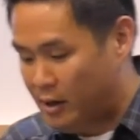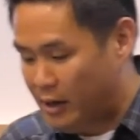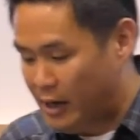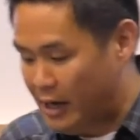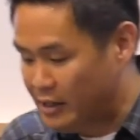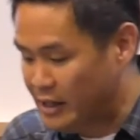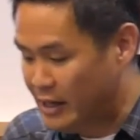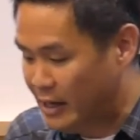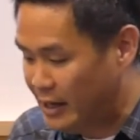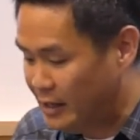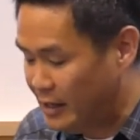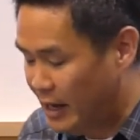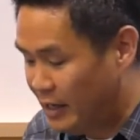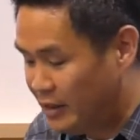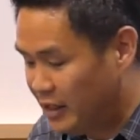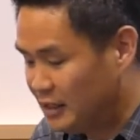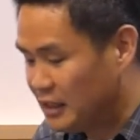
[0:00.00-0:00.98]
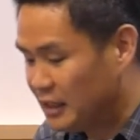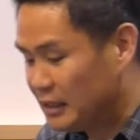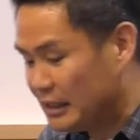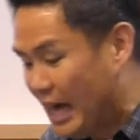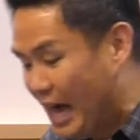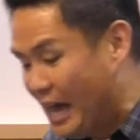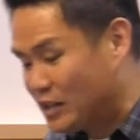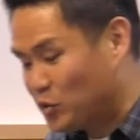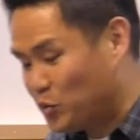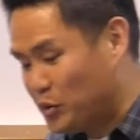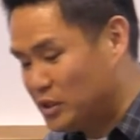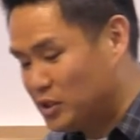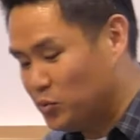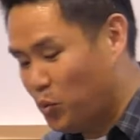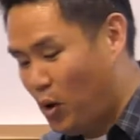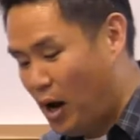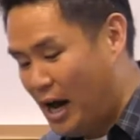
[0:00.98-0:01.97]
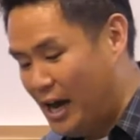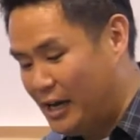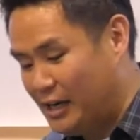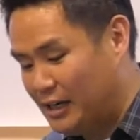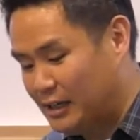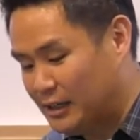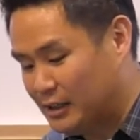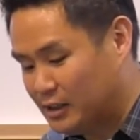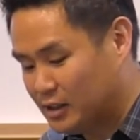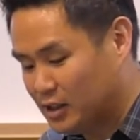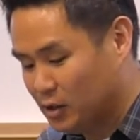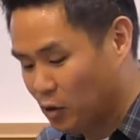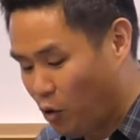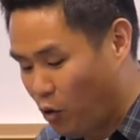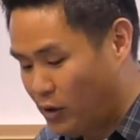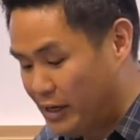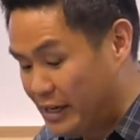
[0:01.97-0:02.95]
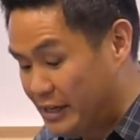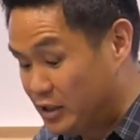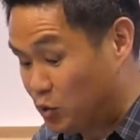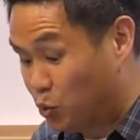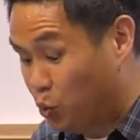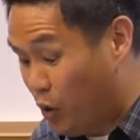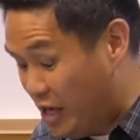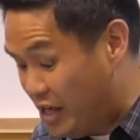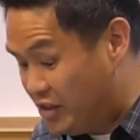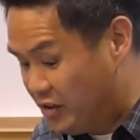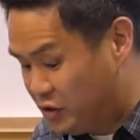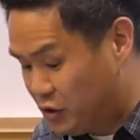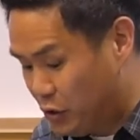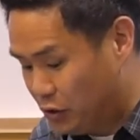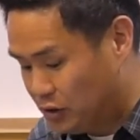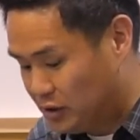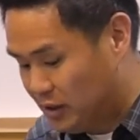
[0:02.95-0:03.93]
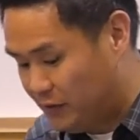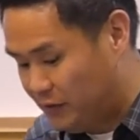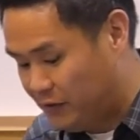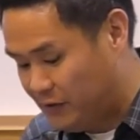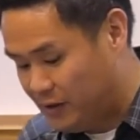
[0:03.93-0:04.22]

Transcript: And then I think the last reason why the Lord is with Joseph